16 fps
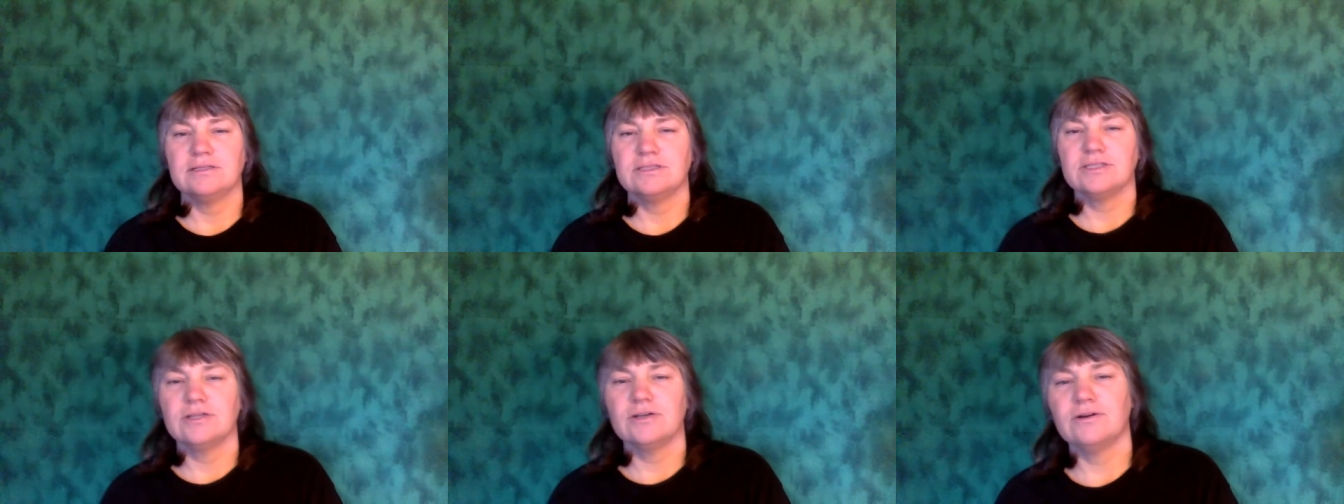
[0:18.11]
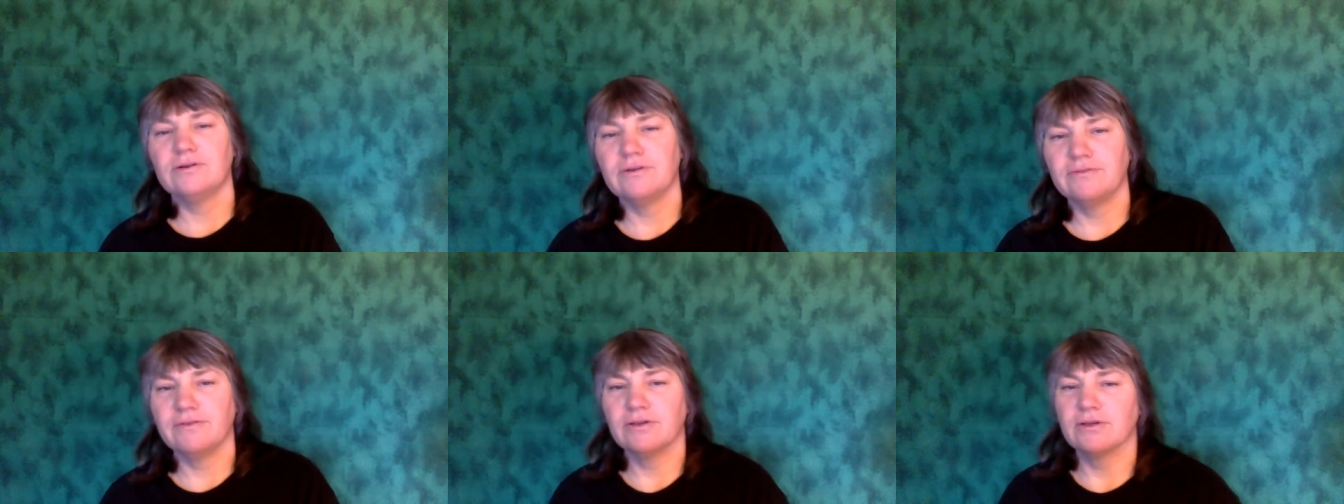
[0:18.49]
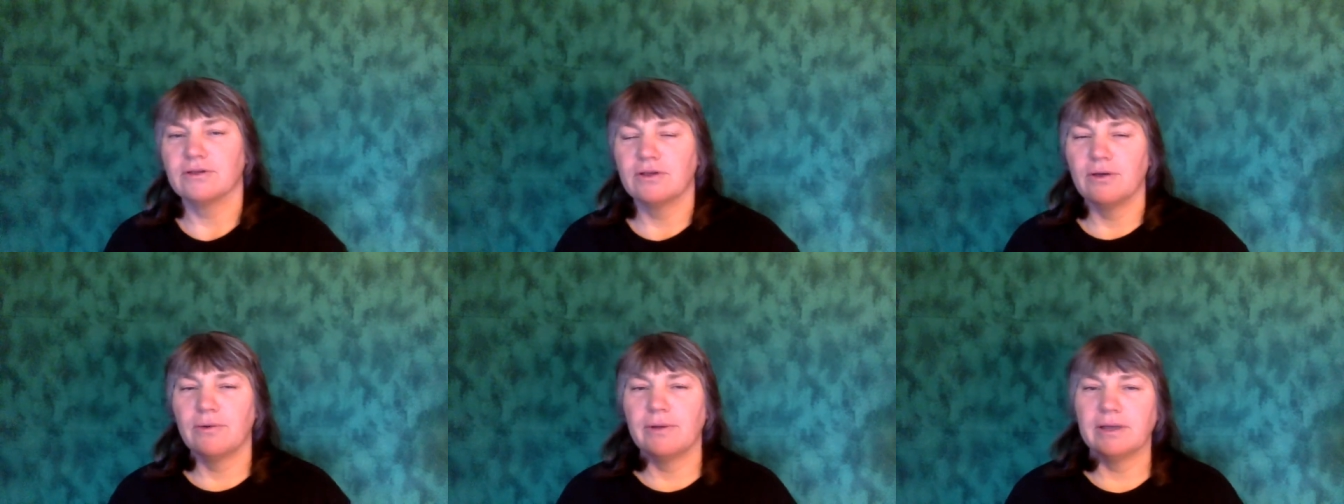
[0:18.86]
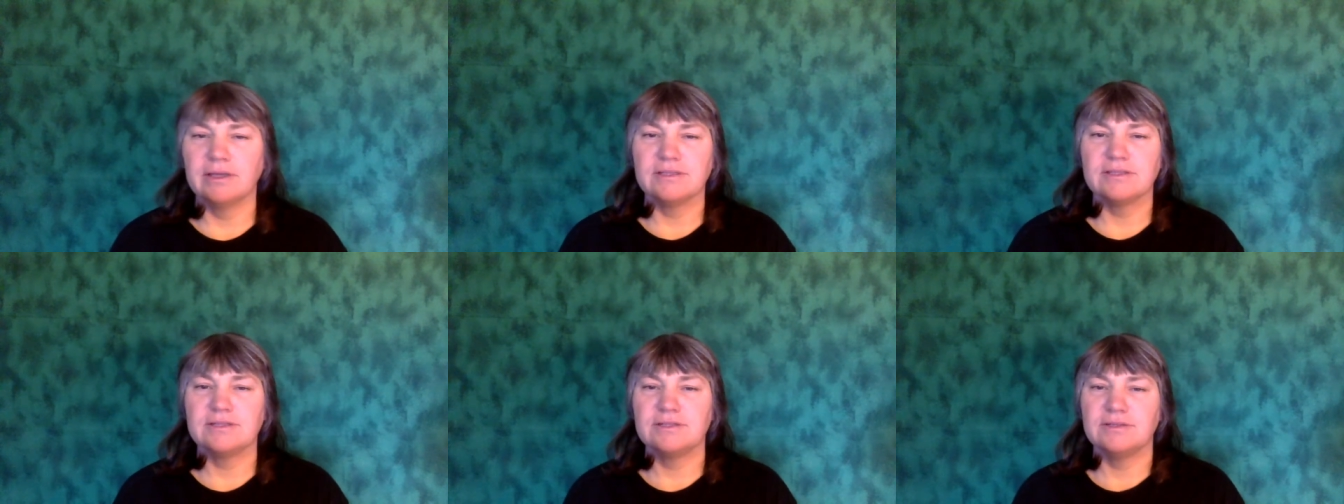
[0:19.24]
So if you're
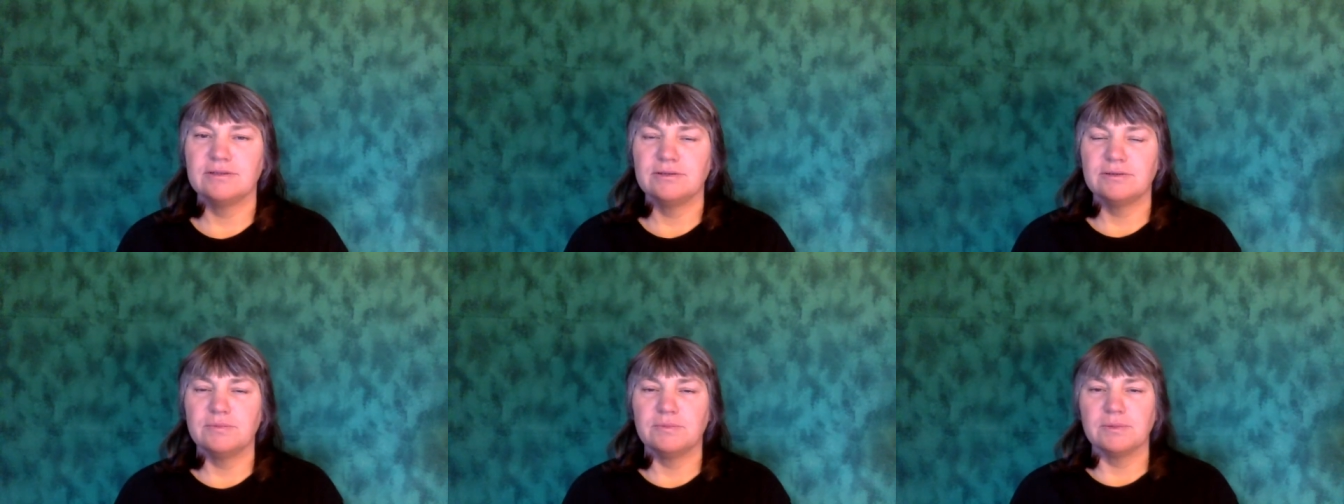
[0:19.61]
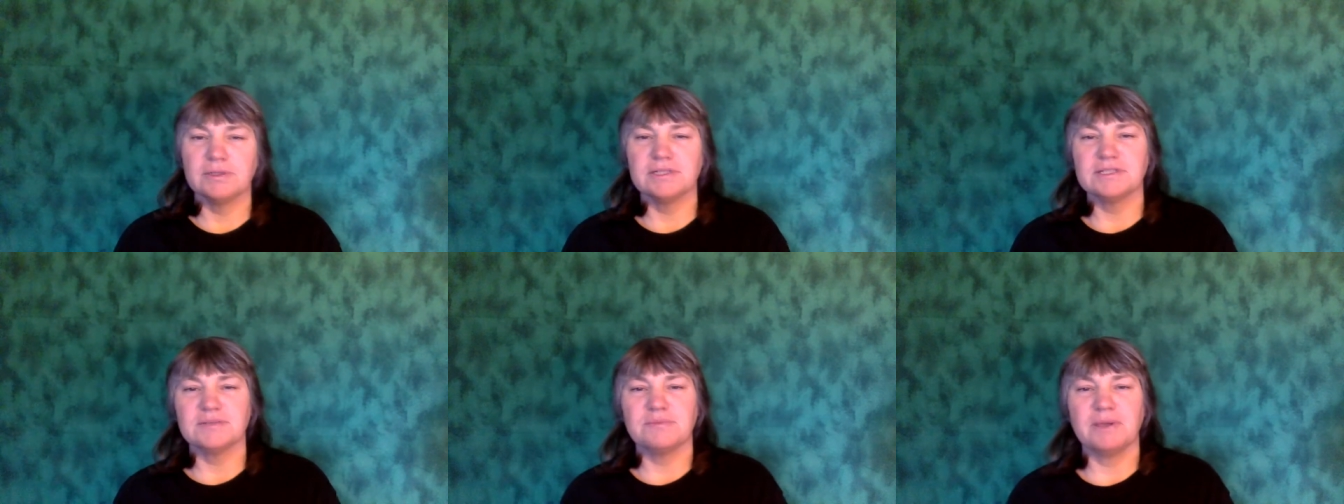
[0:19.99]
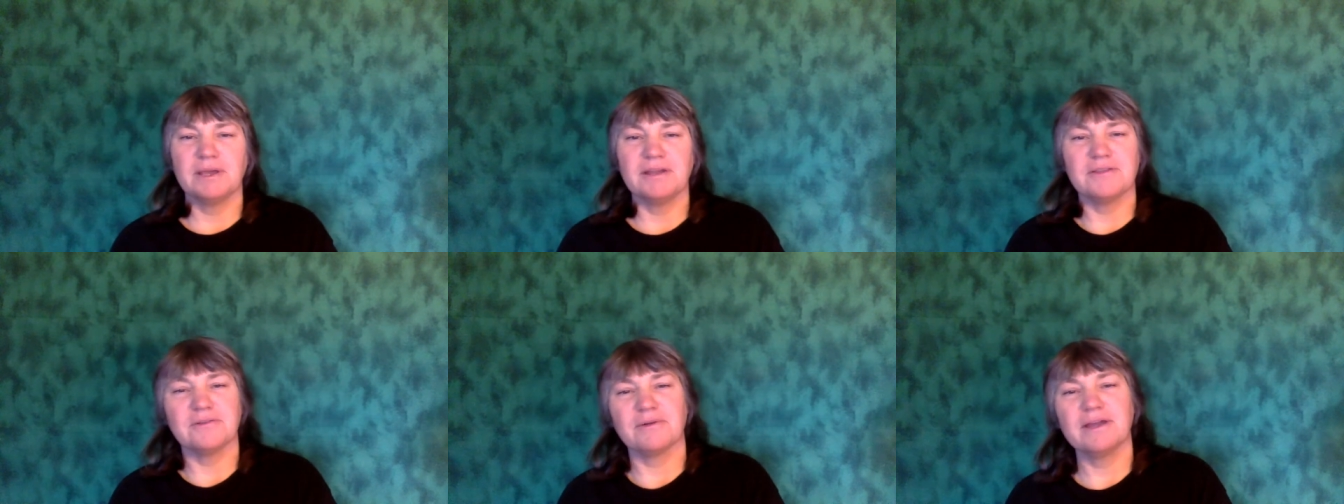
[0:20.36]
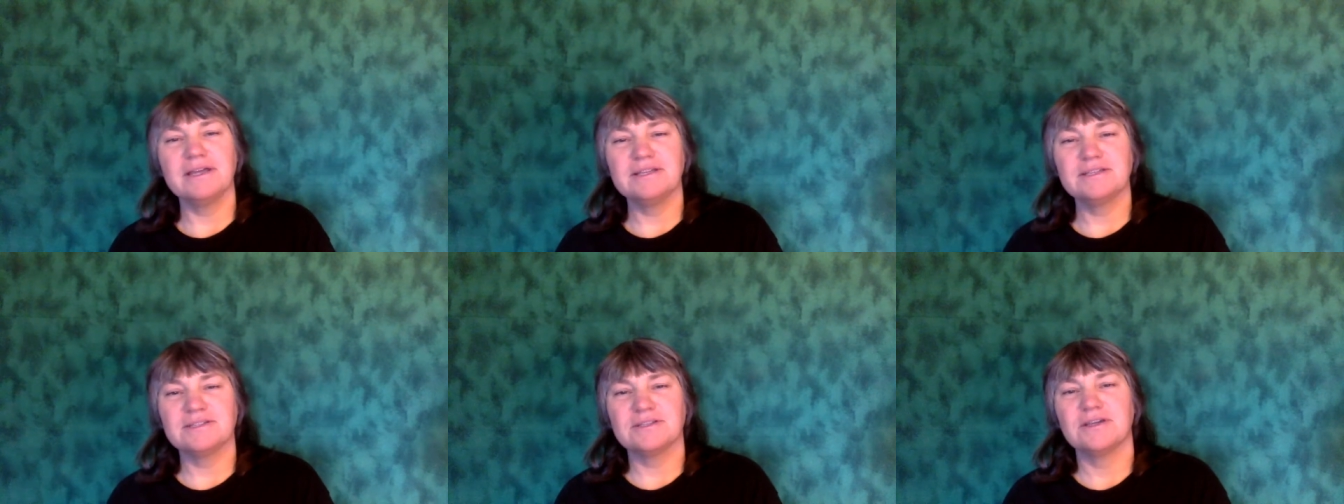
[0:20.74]
going to participate in the
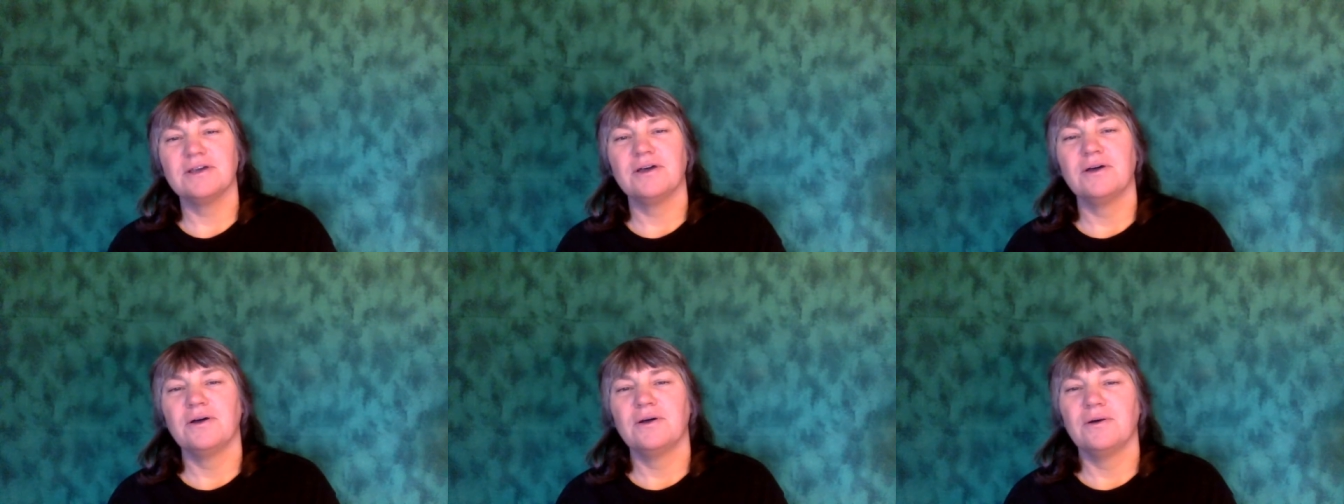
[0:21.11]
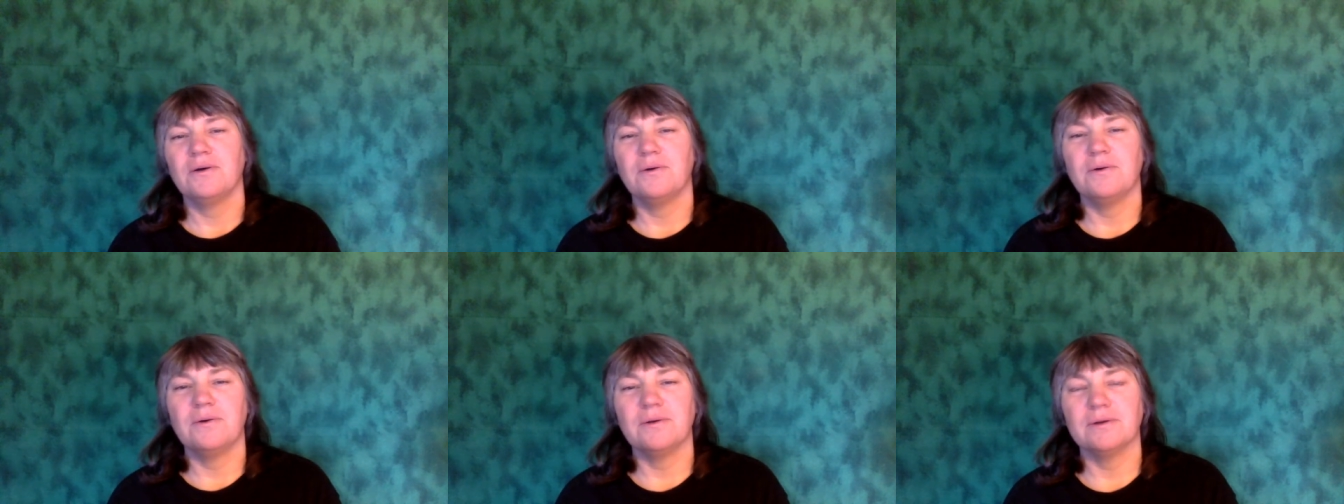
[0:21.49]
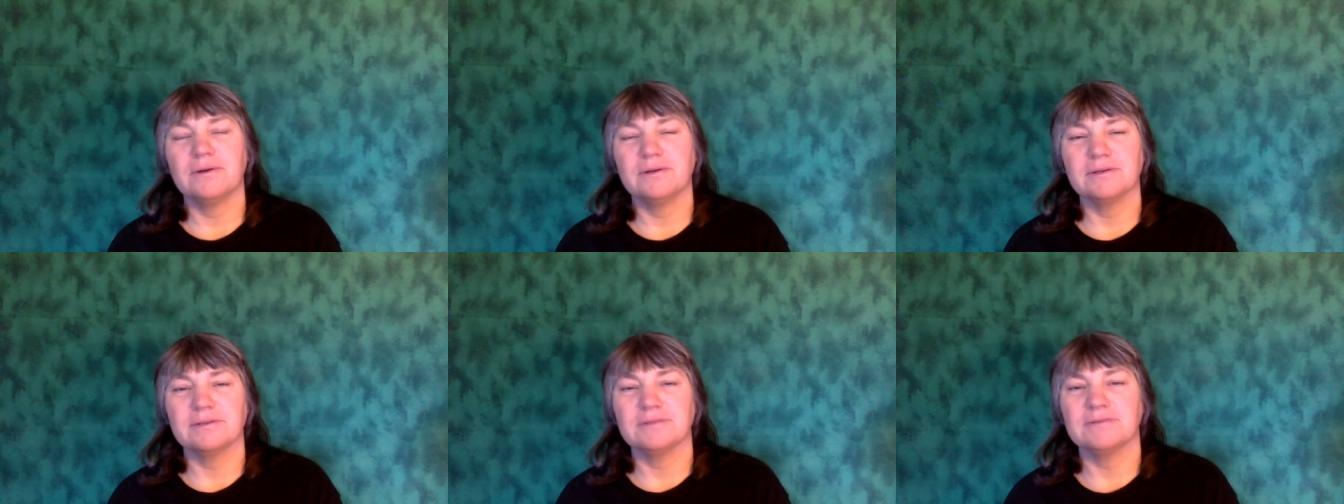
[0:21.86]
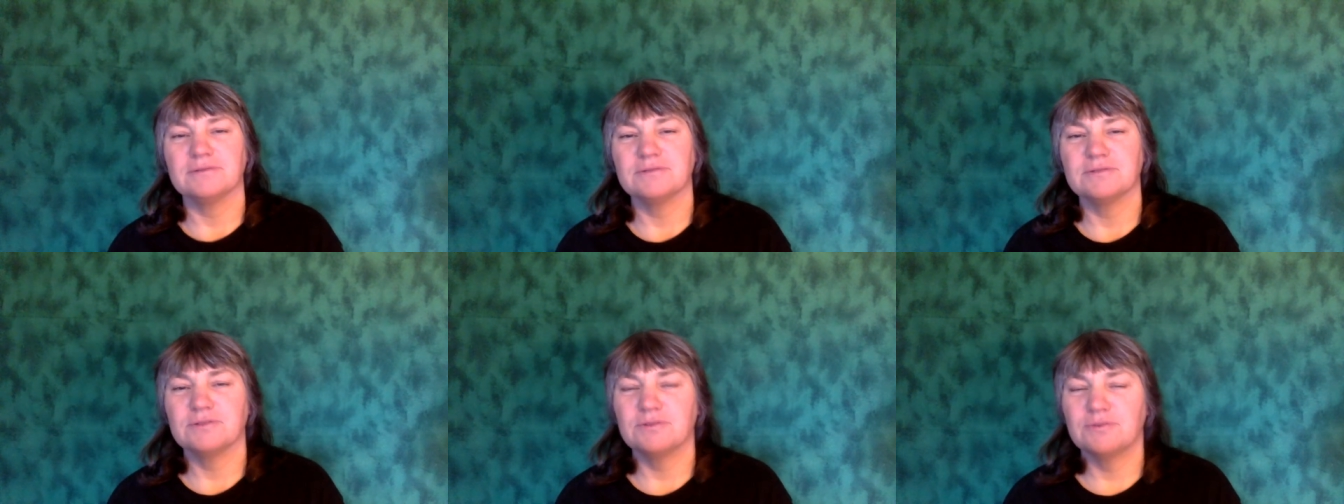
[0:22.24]
race or
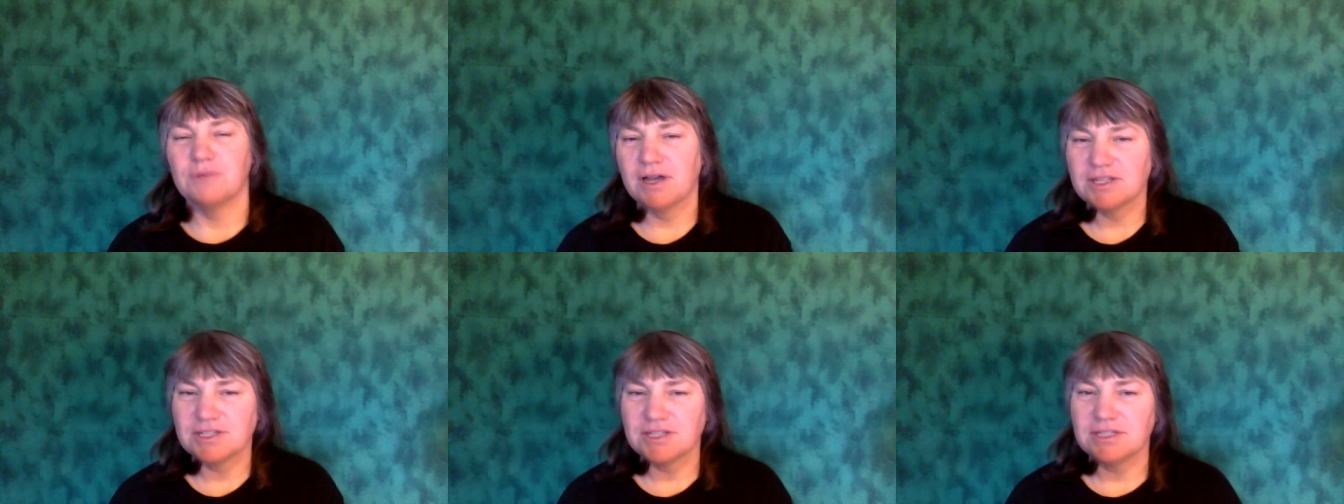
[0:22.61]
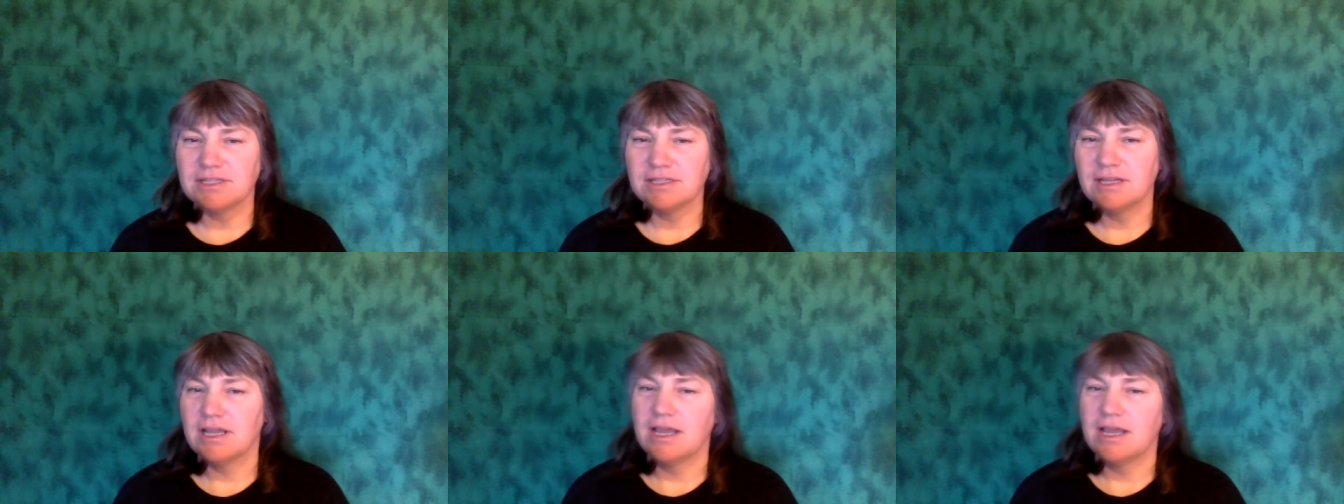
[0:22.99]
to watch it,